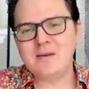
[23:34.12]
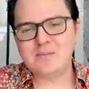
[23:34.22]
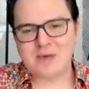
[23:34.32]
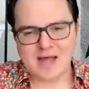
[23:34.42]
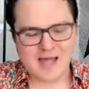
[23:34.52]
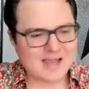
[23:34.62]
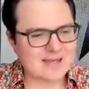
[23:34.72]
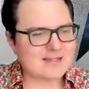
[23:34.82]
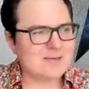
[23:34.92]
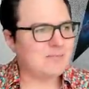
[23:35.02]

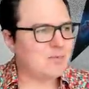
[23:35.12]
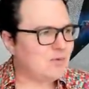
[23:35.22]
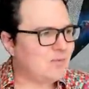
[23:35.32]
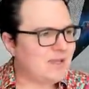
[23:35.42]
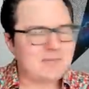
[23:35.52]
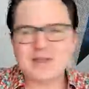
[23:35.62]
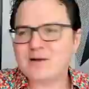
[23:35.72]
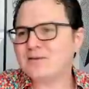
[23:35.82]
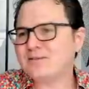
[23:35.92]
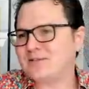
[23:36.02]
behind Moonbeam
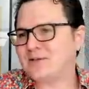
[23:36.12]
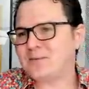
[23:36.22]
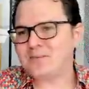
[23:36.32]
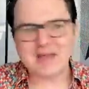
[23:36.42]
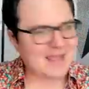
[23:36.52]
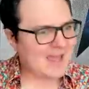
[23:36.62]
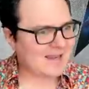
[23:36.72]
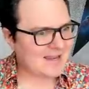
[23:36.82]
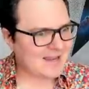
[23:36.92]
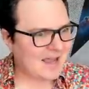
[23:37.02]
here. So
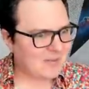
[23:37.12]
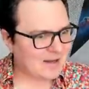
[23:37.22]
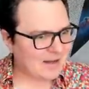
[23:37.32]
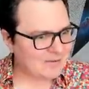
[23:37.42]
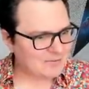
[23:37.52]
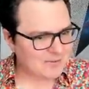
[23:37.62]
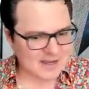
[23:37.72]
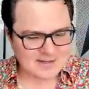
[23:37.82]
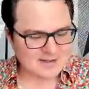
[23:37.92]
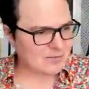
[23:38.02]
again, not one I would
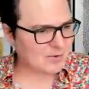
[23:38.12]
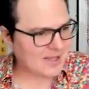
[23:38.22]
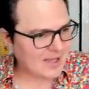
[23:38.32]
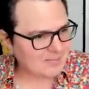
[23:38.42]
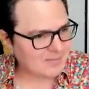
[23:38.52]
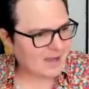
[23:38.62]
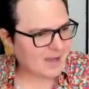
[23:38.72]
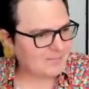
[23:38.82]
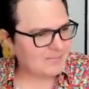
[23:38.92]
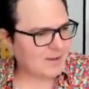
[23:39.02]
fade. They've already got
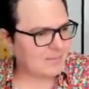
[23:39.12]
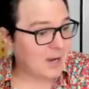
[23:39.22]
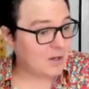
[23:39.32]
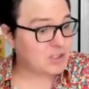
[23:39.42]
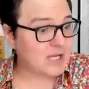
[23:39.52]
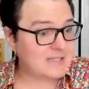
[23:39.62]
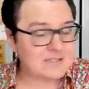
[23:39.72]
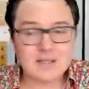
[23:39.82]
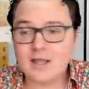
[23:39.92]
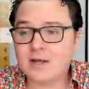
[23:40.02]
a parachain
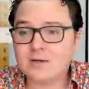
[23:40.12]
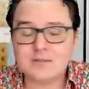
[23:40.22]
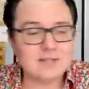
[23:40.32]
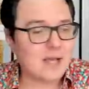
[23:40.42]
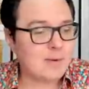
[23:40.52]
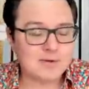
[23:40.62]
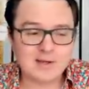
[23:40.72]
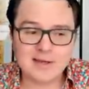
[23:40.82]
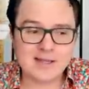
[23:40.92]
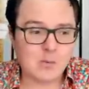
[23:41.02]
slot on Kusama. They're
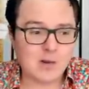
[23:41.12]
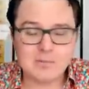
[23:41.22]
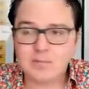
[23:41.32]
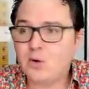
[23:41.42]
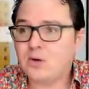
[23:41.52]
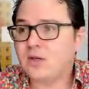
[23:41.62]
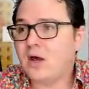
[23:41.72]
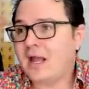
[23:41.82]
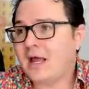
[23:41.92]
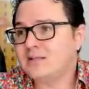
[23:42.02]
going to get one on
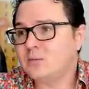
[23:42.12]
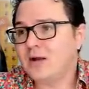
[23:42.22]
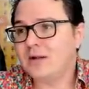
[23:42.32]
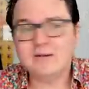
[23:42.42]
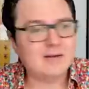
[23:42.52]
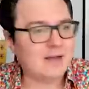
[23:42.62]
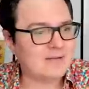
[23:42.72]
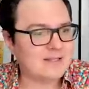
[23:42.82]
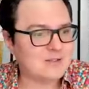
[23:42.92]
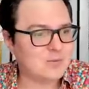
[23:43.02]
Polkadot as well. I
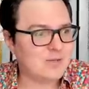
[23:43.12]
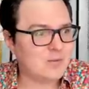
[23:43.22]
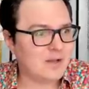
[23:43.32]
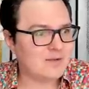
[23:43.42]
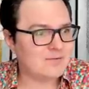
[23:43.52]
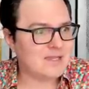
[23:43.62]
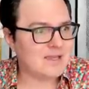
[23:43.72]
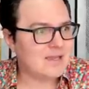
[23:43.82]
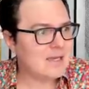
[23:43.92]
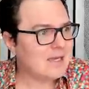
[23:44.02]
think this will be one of the